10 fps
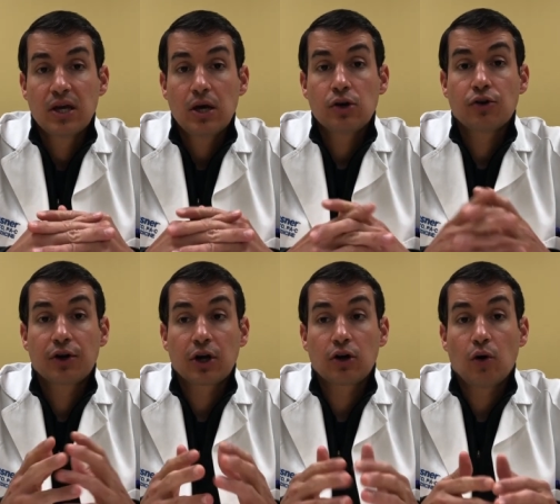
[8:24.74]
You're going
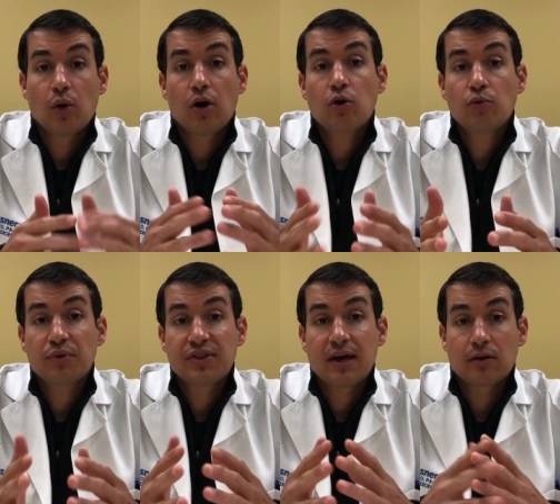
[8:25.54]
to go home
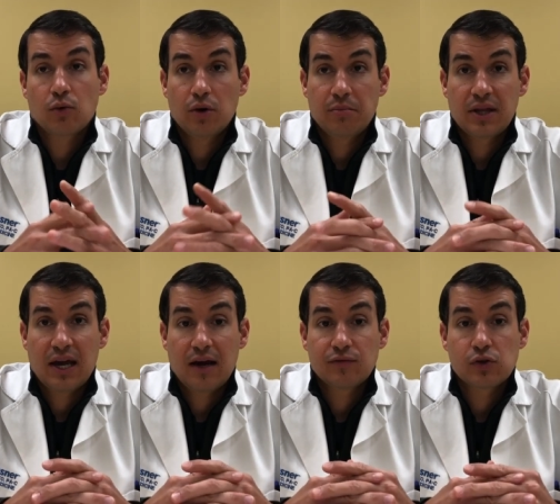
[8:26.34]
with that equipment
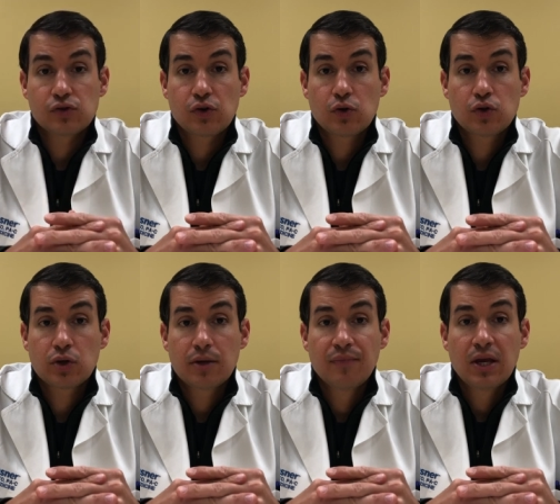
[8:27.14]
after
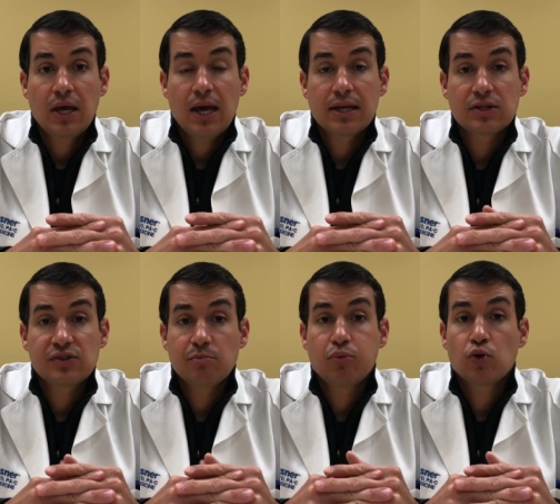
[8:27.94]
surgery, and it's
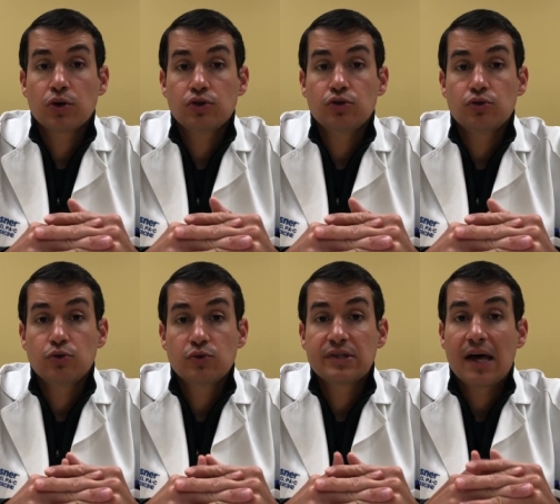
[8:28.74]
important you
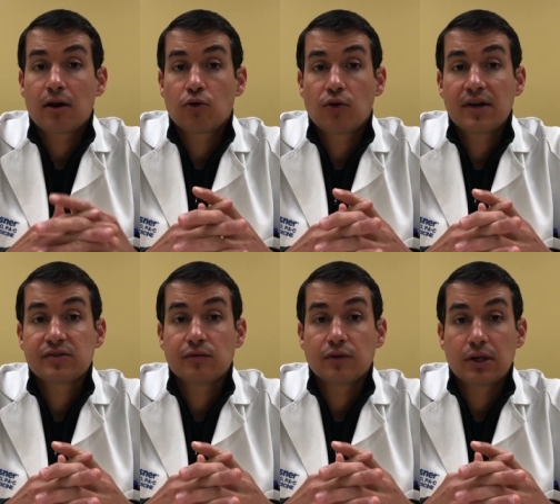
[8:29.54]
use that
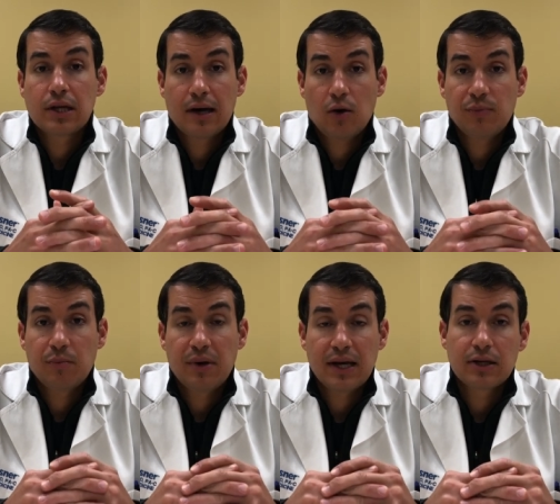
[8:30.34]
aggressively to help the
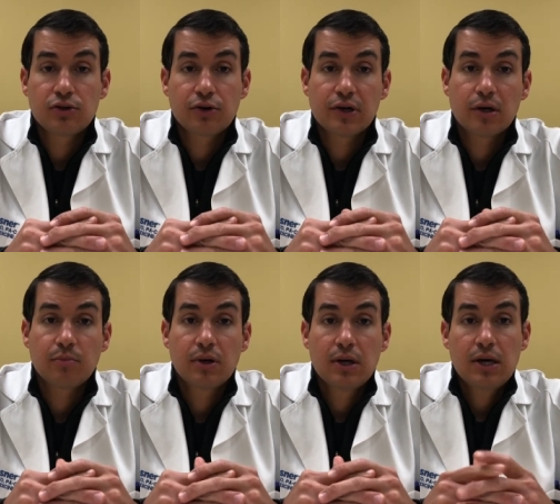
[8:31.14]
pain in your hip.
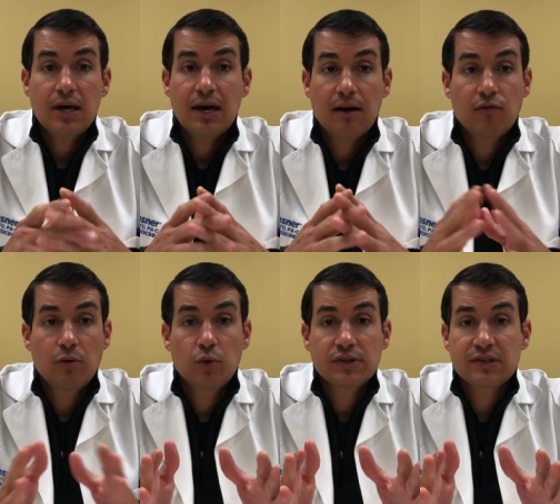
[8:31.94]

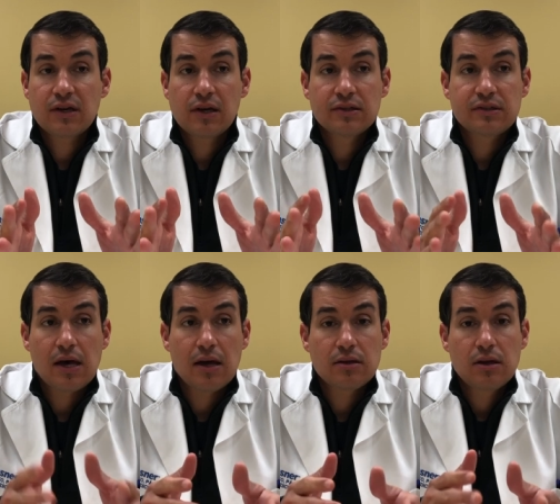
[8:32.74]
Everyone says
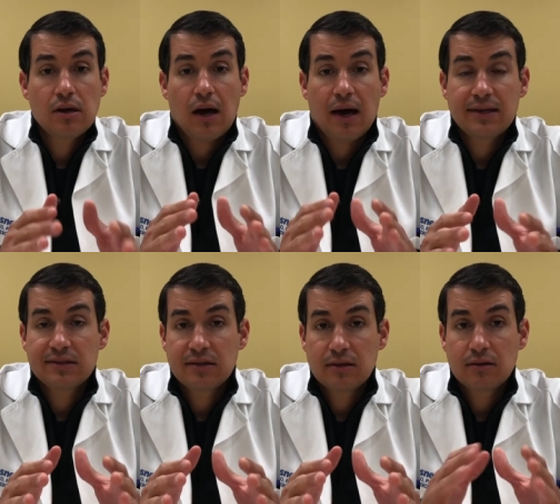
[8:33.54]
that
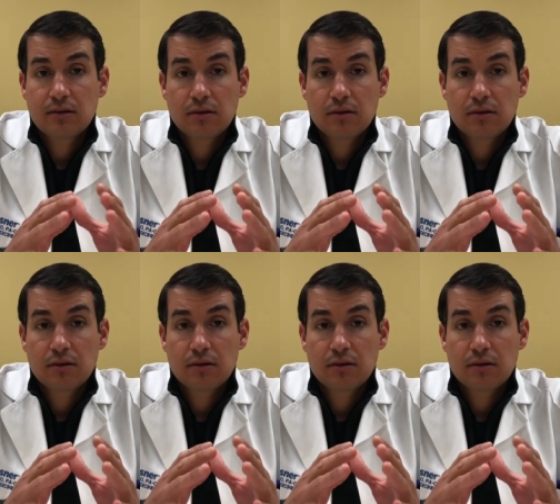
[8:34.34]
icing